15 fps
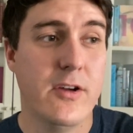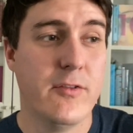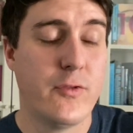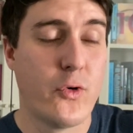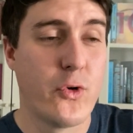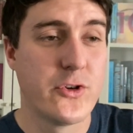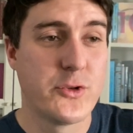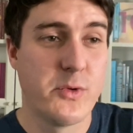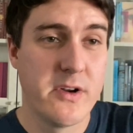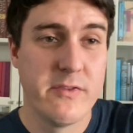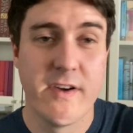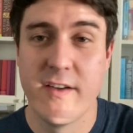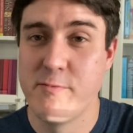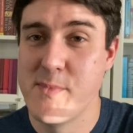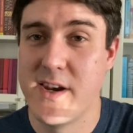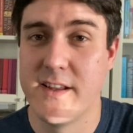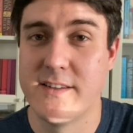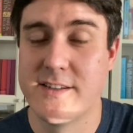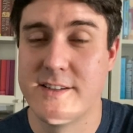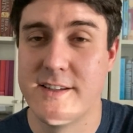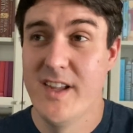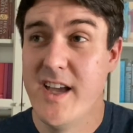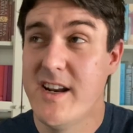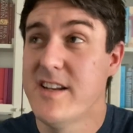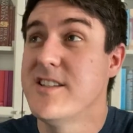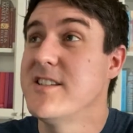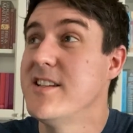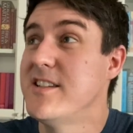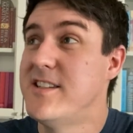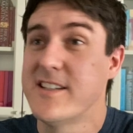for 25 minutes, and I
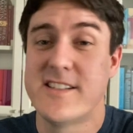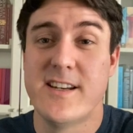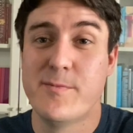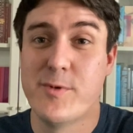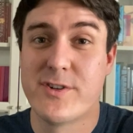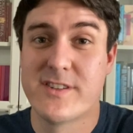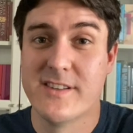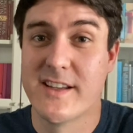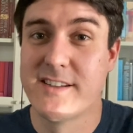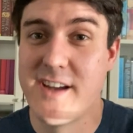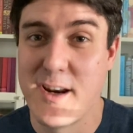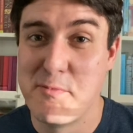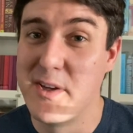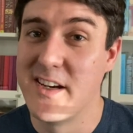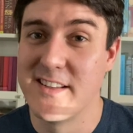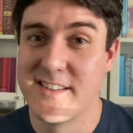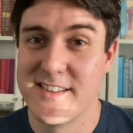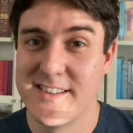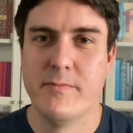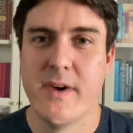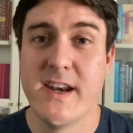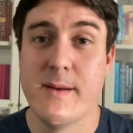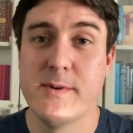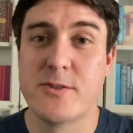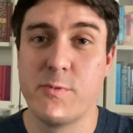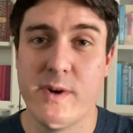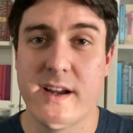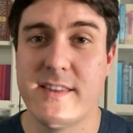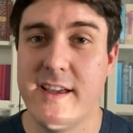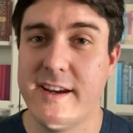just did 16 books in like 9 minutes. My name is
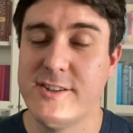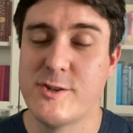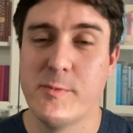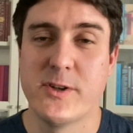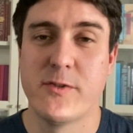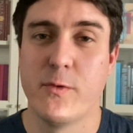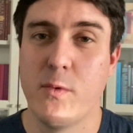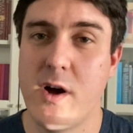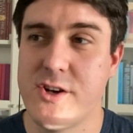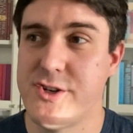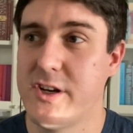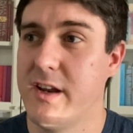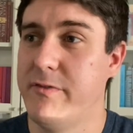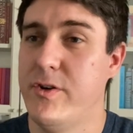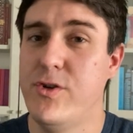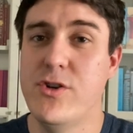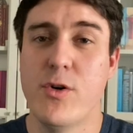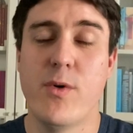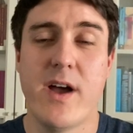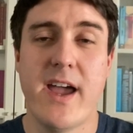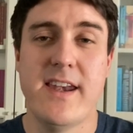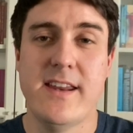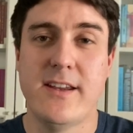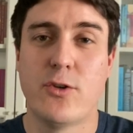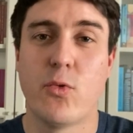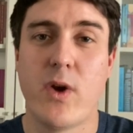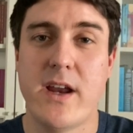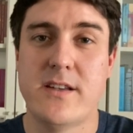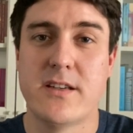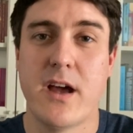Rick. Thank you so much for watching. If you know any
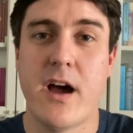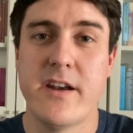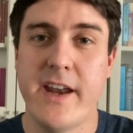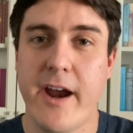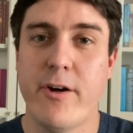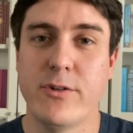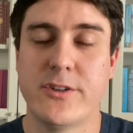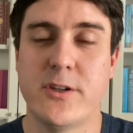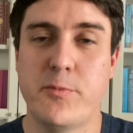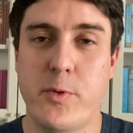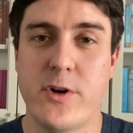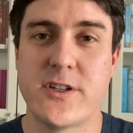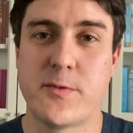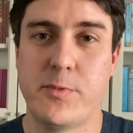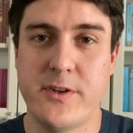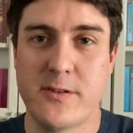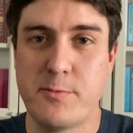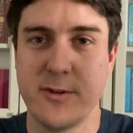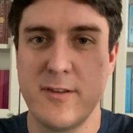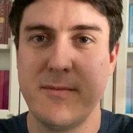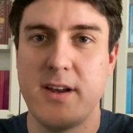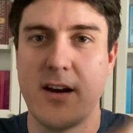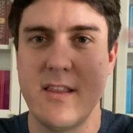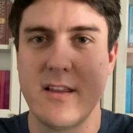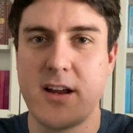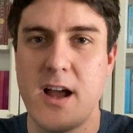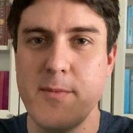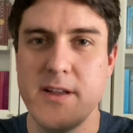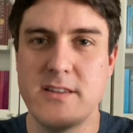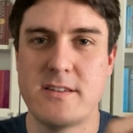great unheralded books, please put them down in the
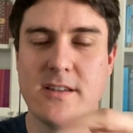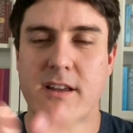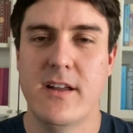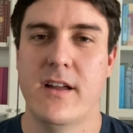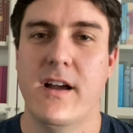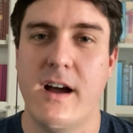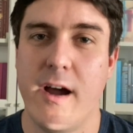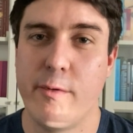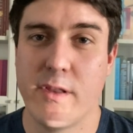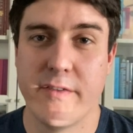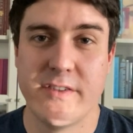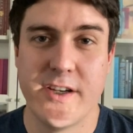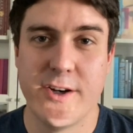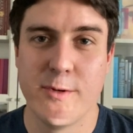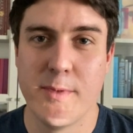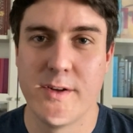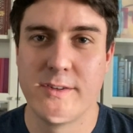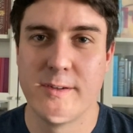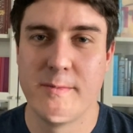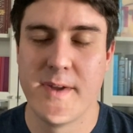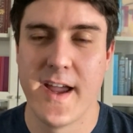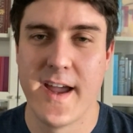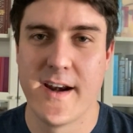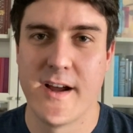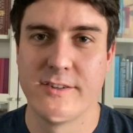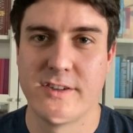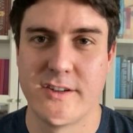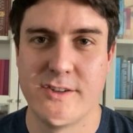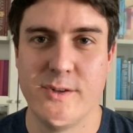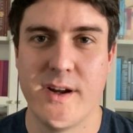comments. I would love to hear about them, and I'll
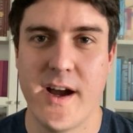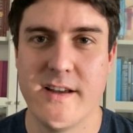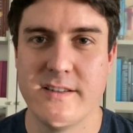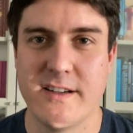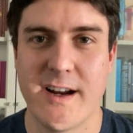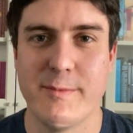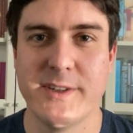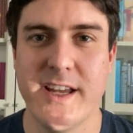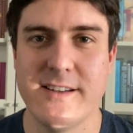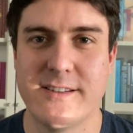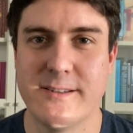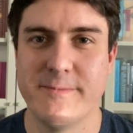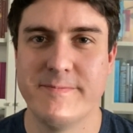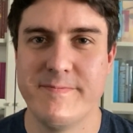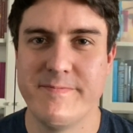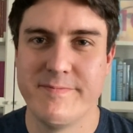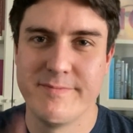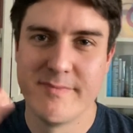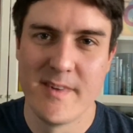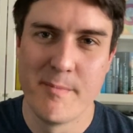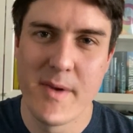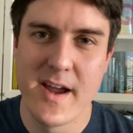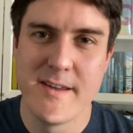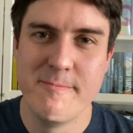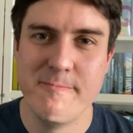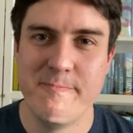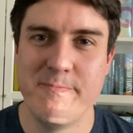talk to you guys in a couple days. Bye.